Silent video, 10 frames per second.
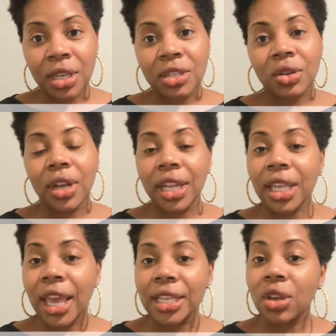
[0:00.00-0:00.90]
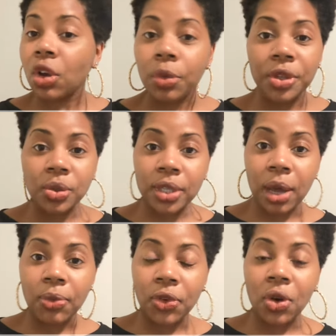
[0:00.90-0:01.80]
So in any case, I hope this was
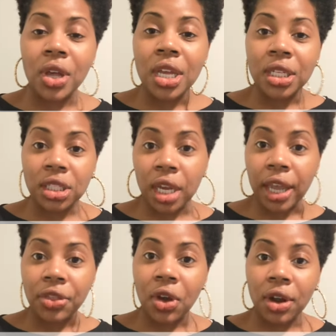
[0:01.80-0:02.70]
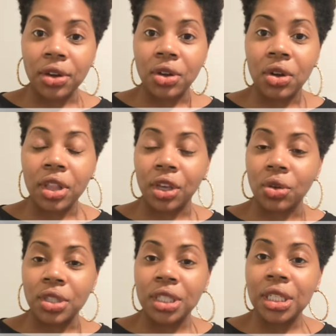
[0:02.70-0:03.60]
helpful. Check out the article. It
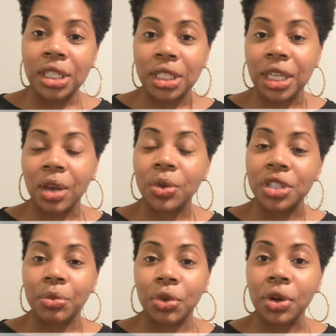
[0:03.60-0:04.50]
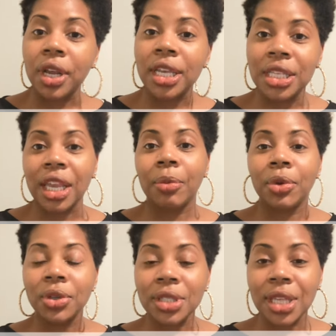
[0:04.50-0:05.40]
goes into detail with some more
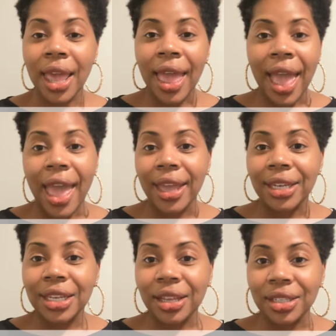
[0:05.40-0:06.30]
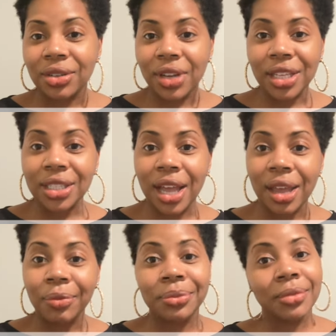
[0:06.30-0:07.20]
examples. And until next
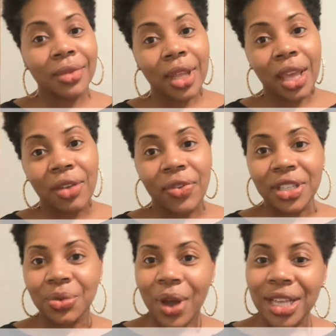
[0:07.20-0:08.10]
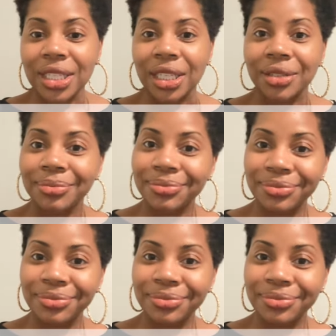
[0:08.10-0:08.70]
time, invest wisely.